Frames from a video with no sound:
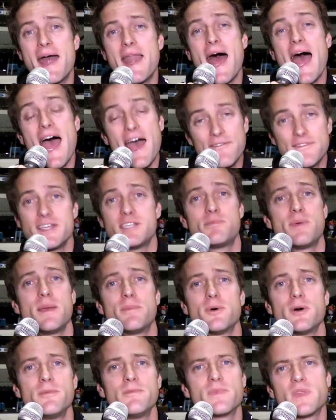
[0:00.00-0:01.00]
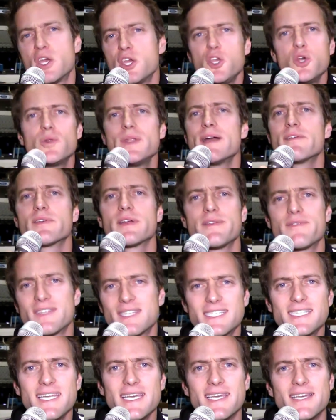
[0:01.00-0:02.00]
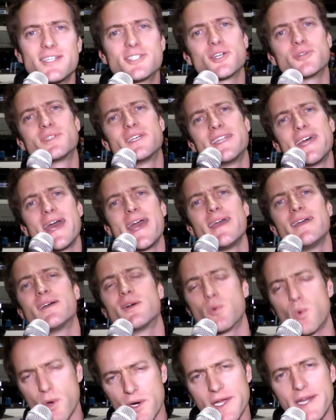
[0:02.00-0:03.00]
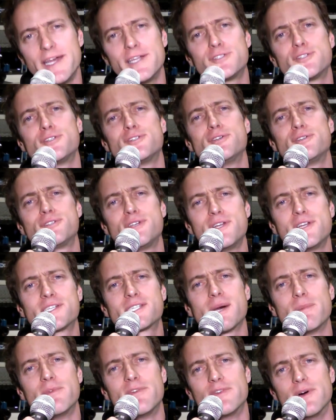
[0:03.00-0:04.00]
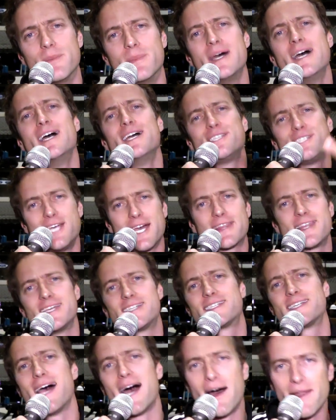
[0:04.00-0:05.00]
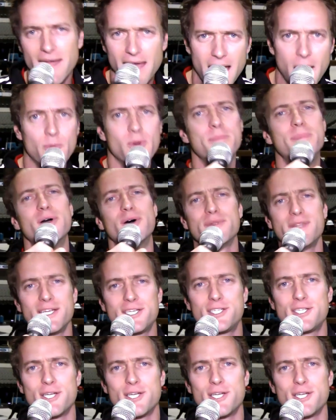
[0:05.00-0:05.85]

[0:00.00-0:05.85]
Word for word: And half these people you'll never even see. So today, we're going to introduce you to some of them. Check this out how we build this